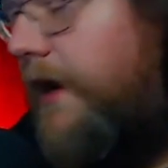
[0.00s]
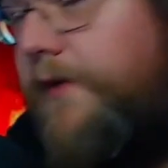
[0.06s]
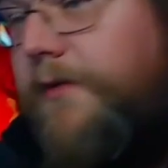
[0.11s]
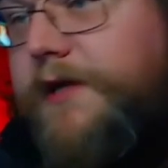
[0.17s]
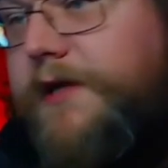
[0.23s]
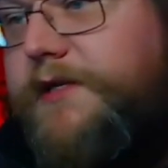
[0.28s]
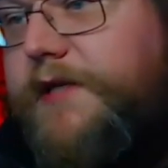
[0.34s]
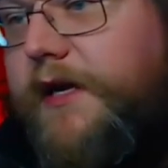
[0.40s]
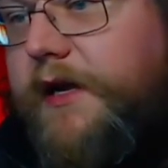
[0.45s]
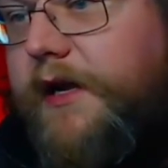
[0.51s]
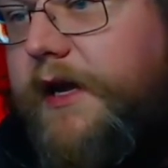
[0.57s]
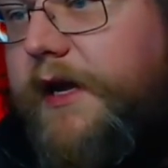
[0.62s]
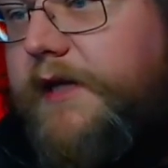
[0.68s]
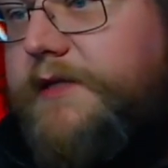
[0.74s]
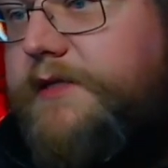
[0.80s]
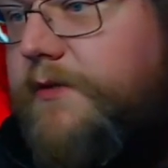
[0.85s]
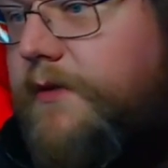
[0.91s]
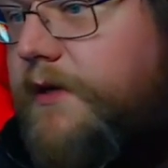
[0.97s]
want to take a
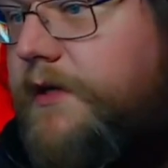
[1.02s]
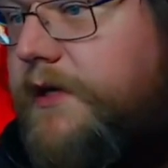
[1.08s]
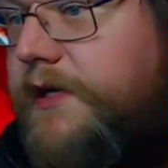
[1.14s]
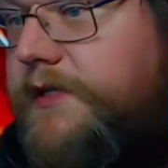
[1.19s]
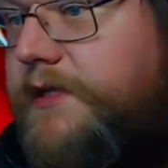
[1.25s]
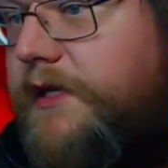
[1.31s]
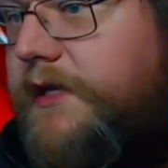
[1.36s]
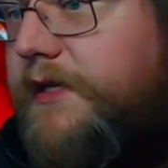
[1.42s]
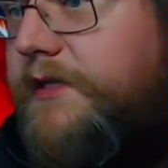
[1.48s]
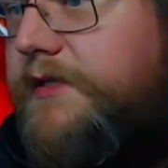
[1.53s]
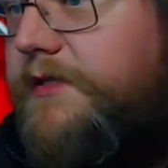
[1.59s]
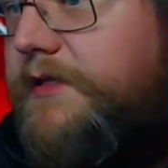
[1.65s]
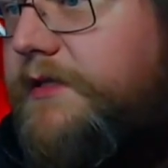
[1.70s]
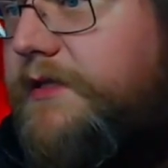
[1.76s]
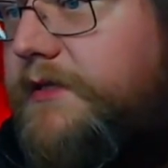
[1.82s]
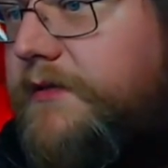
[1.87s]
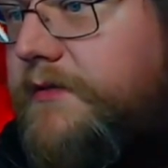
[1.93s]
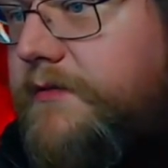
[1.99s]
guess at what this
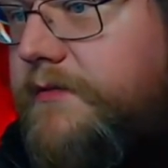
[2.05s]
is?